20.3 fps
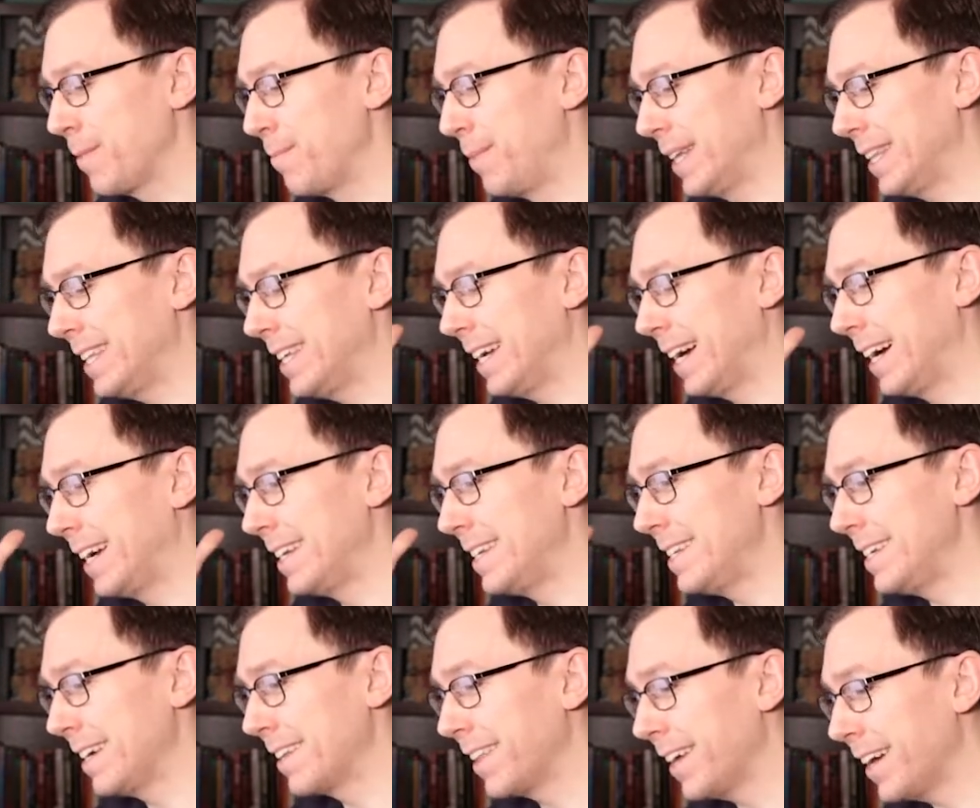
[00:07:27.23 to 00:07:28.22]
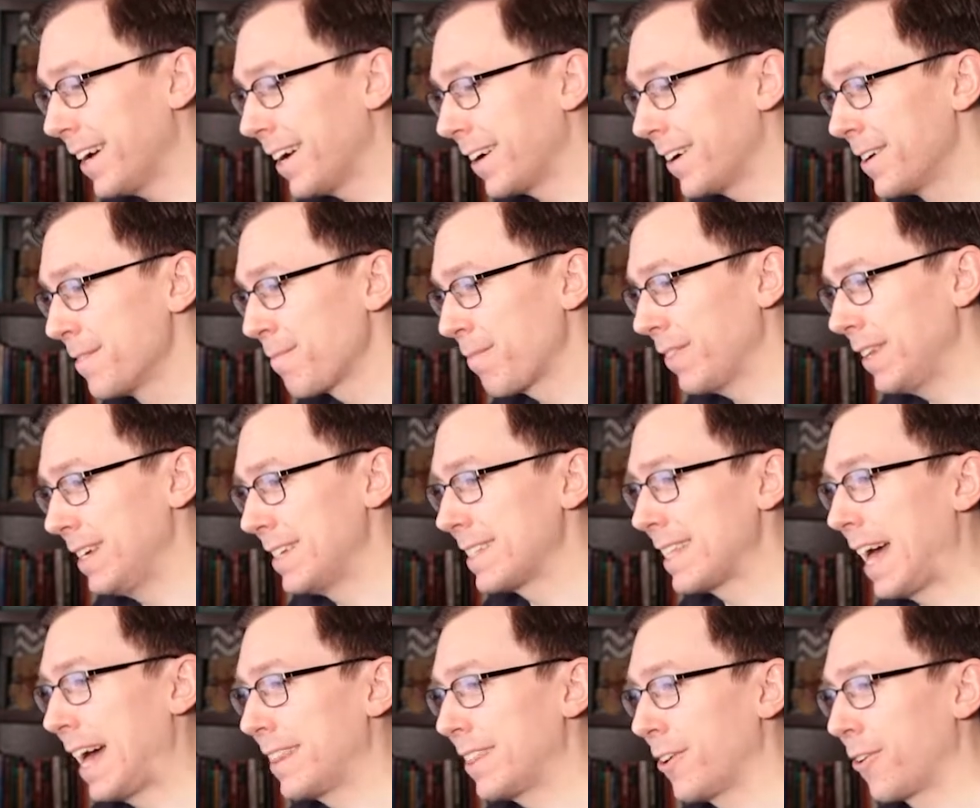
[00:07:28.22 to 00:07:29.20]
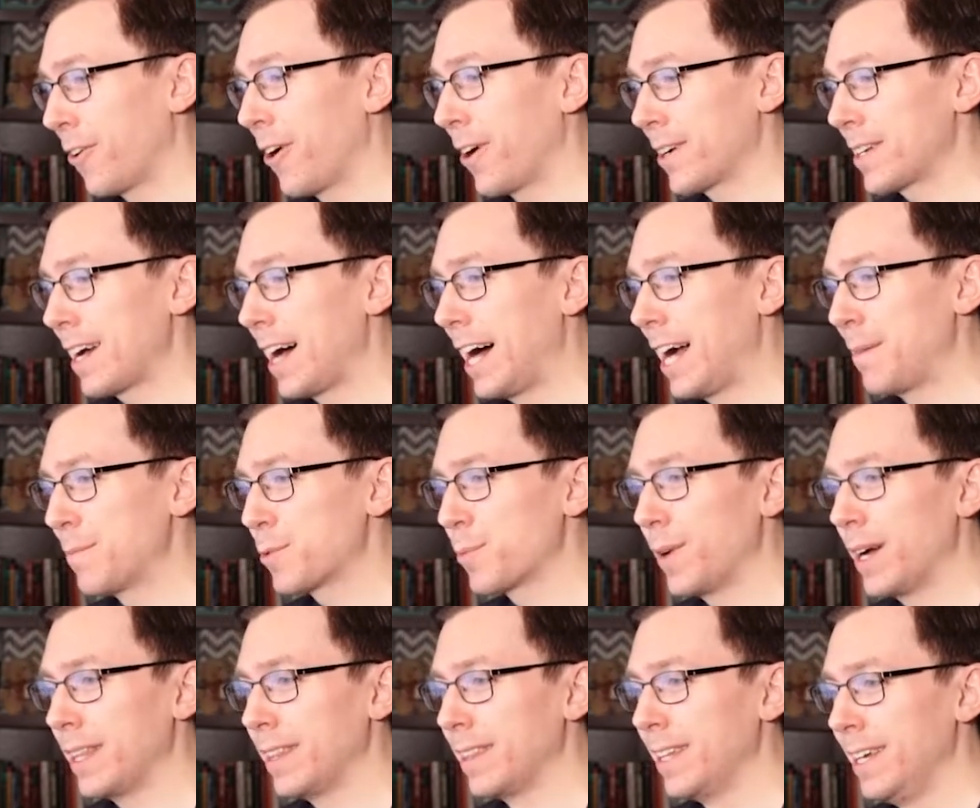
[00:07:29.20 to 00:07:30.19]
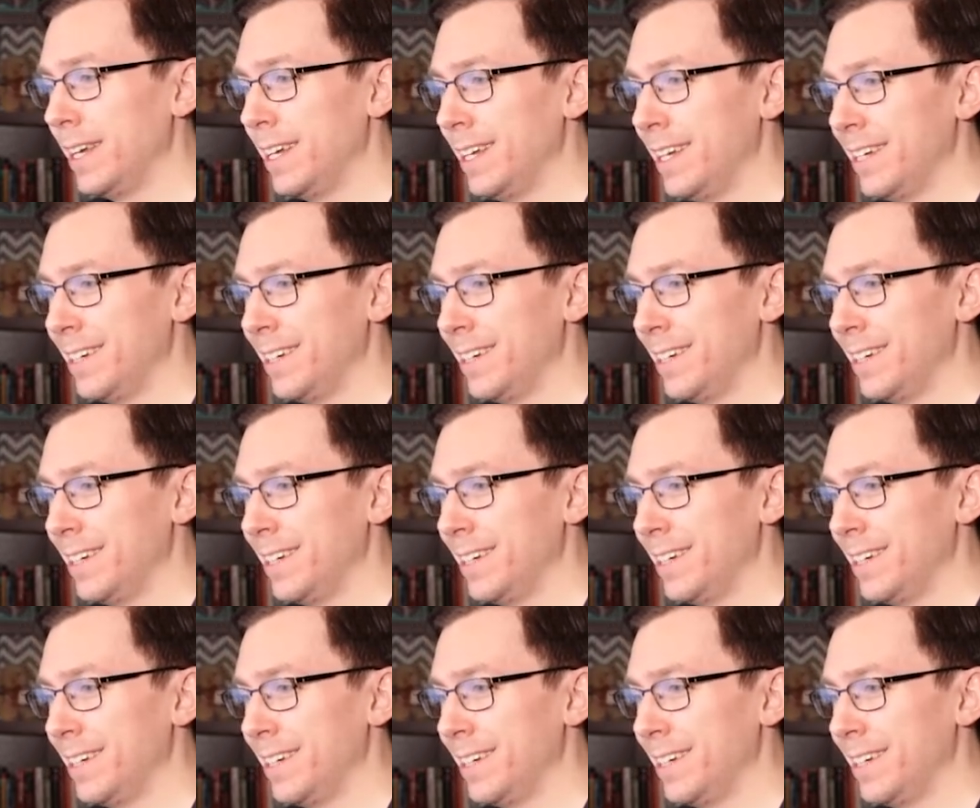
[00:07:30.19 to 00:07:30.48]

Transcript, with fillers: But the idea there is that there are times when